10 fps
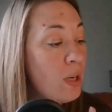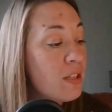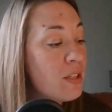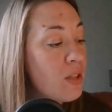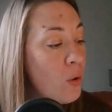
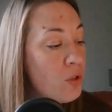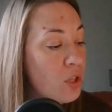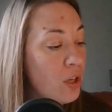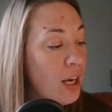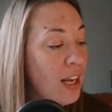went
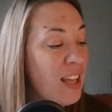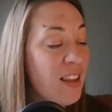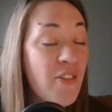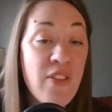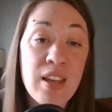sojourning
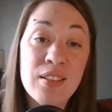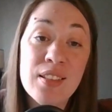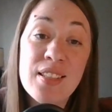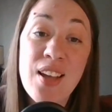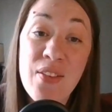in the
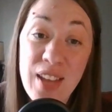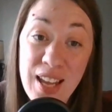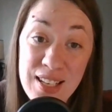fields of